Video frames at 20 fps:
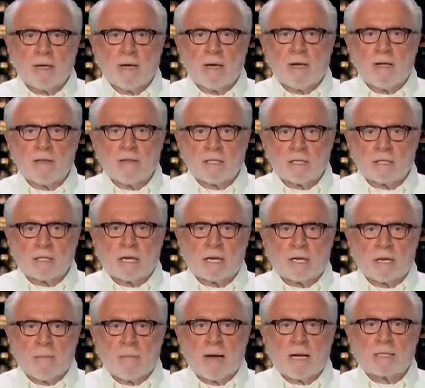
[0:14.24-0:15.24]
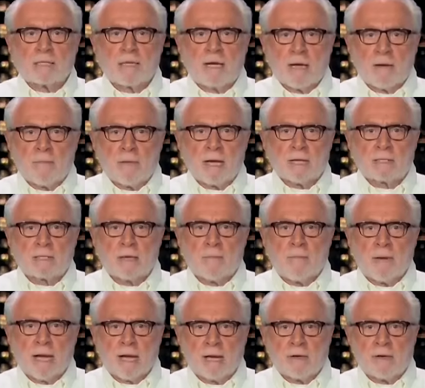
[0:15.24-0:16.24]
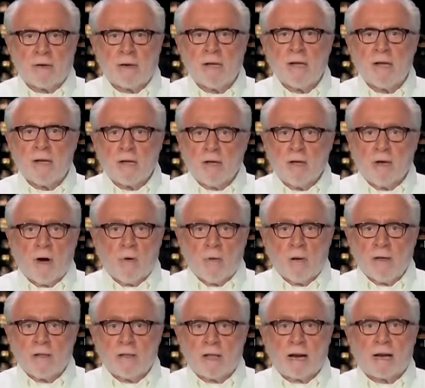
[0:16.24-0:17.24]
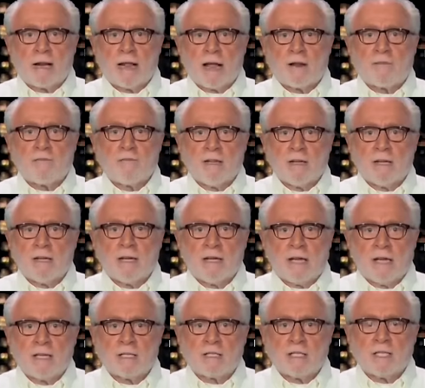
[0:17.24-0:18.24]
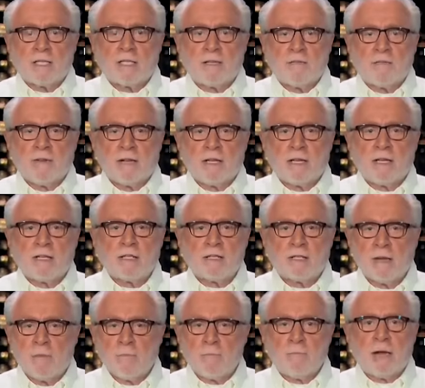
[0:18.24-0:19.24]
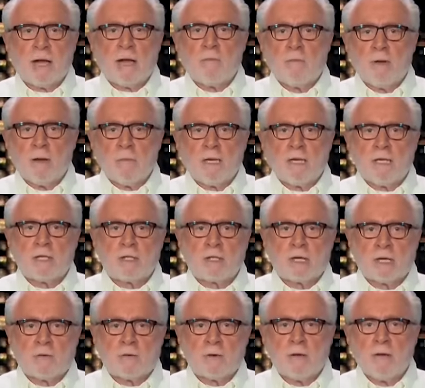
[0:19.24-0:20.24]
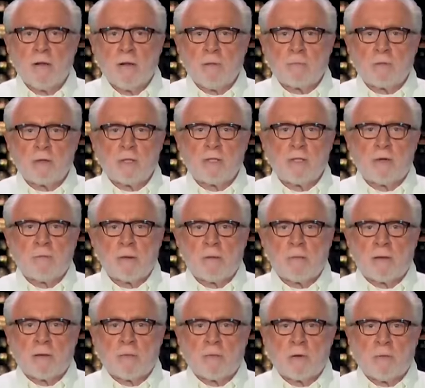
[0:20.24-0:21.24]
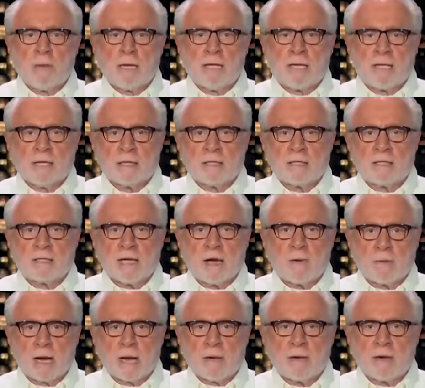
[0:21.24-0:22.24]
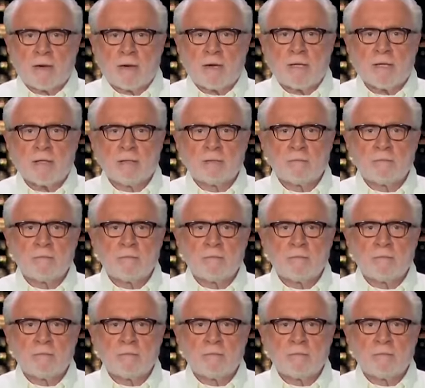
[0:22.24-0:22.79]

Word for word: uh, this Hamas, Hamas, commander, knowing that a lot of uh, innocent civilians, men, women, and children, presumably would be killed. Is that what I'm hearing?